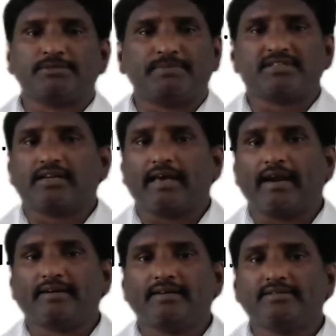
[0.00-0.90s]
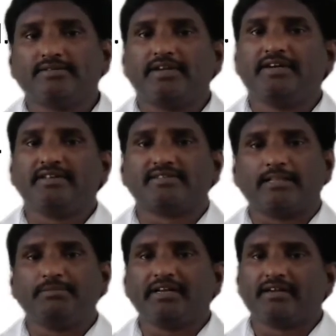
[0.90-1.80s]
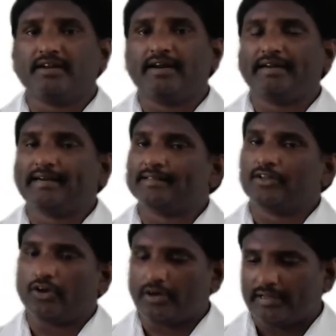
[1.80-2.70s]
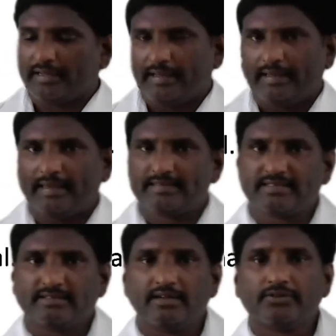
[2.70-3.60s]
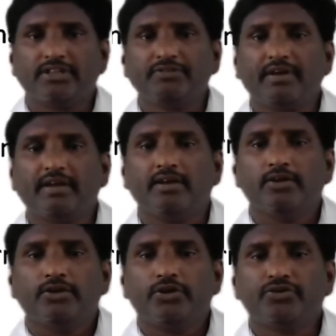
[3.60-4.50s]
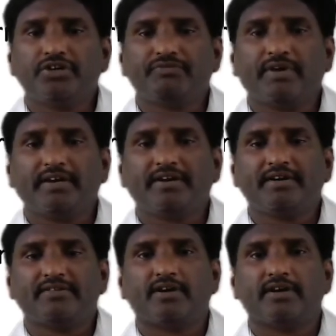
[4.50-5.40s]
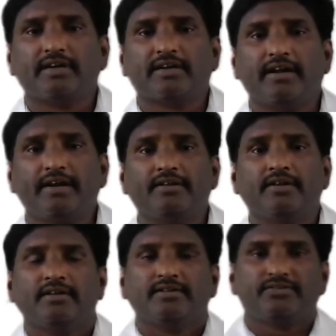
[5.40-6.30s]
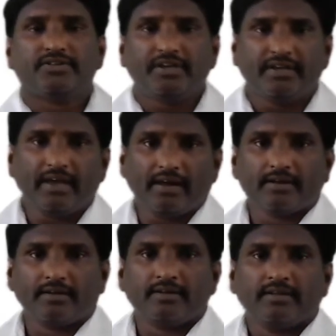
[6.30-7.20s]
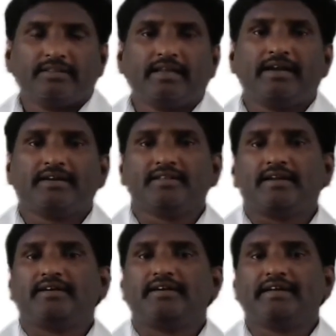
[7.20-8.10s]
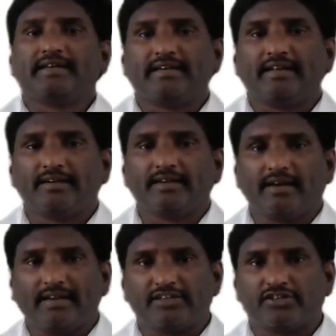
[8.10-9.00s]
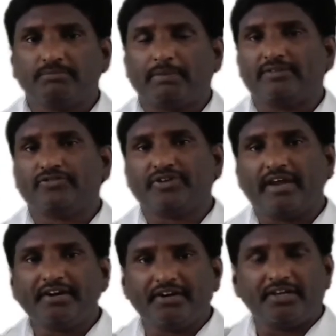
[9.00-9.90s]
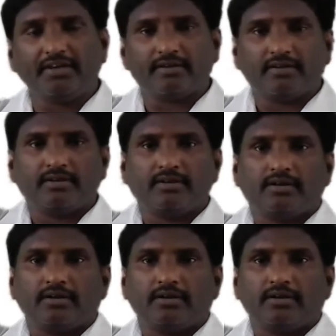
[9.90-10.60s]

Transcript: special characters entities can be declared internal or external. So anyway, user defined entities are declared. See here the internal entity declaration by using entity